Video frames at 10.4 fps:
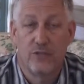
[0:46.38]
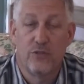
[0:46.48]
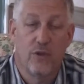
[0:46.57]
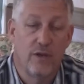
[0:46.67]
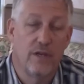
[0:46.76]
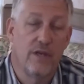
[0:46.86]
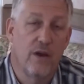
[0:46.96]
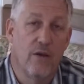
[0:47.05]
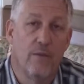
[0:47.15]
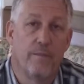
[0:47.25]
not too long
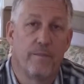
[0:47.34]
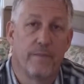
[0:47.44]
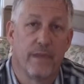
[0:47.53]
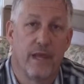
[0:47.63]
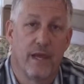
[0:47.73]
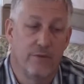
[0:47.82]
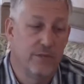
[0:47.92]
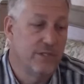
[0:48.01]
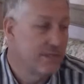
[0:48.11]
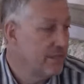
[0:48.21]
ago I
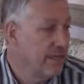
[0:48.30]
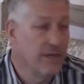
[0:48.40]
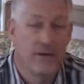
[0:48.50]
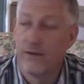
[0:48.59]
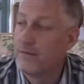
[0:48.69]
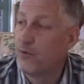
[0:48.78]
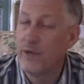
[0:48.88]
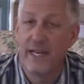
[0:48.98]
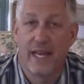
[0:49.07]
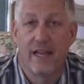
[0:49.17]
was here in
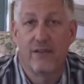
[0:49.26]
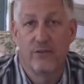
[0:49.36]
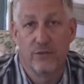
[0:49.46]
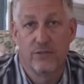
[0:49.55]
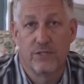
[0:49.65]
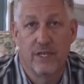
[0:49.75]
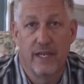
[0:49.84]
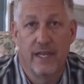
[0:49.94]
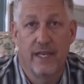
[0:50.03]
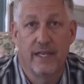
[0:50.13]
Marie Callender's,
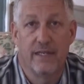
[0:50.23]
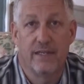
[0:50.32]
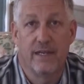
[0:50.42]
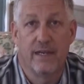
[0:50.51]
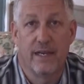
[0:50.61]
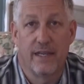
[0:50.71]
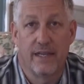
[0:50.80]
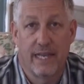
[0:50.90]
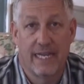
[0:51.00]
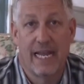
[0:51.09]
and
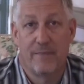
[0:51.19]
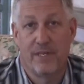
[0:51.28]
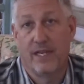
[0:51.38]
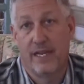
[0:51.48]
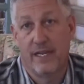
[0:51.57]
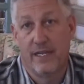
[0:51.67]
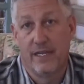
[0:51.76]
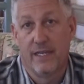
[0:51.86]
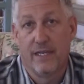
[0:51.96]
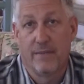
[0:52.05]
that happened.
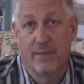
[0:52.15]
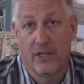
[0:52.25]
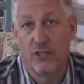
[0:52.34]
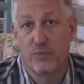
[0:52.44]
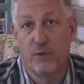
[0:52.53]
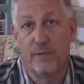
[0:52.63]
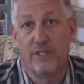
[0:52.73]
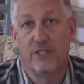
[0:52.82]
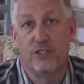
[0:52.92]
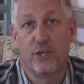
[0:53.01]
My lunch
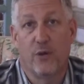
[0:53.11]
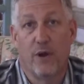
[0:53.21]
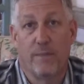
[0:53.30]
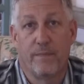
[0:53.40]
appointment didn't show